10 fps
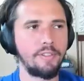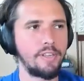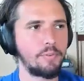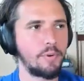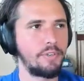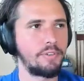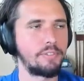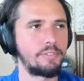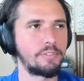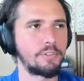I think what you're
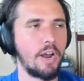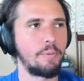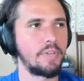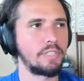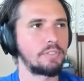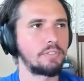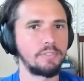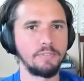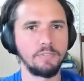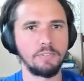describing is